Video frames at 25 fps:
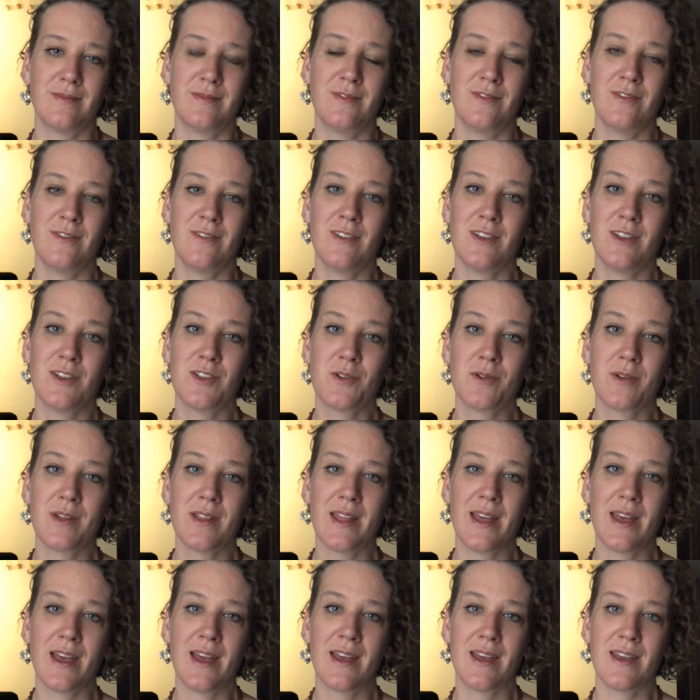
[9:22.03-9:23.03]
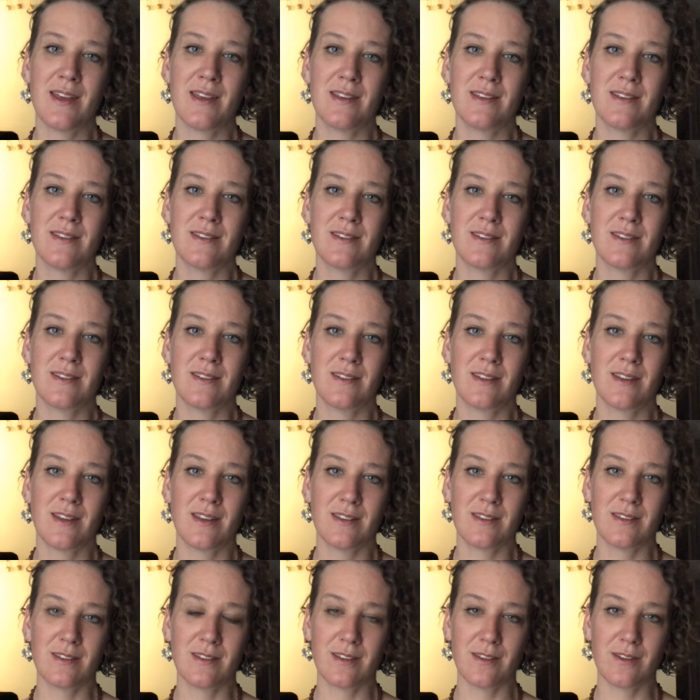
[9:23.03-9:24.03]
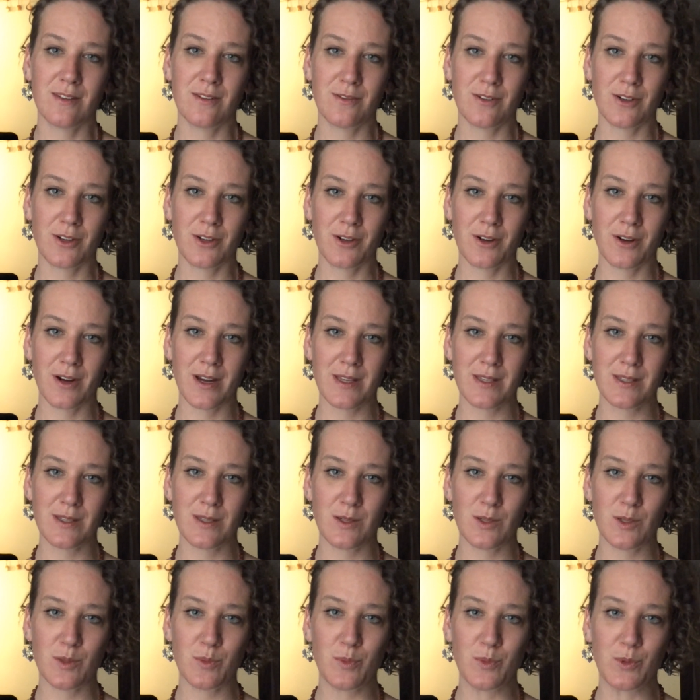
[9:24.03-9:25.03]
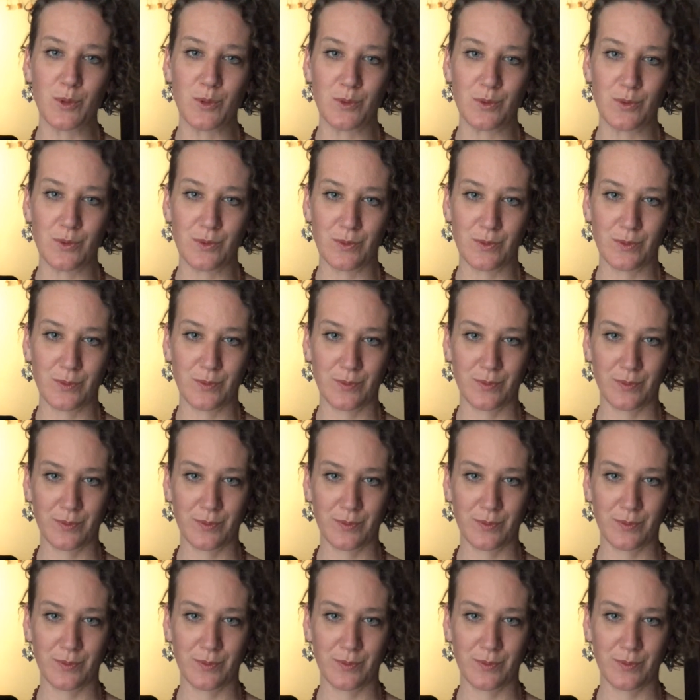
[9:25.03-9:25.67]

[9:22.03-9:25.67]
And visualize a silver crescent moon,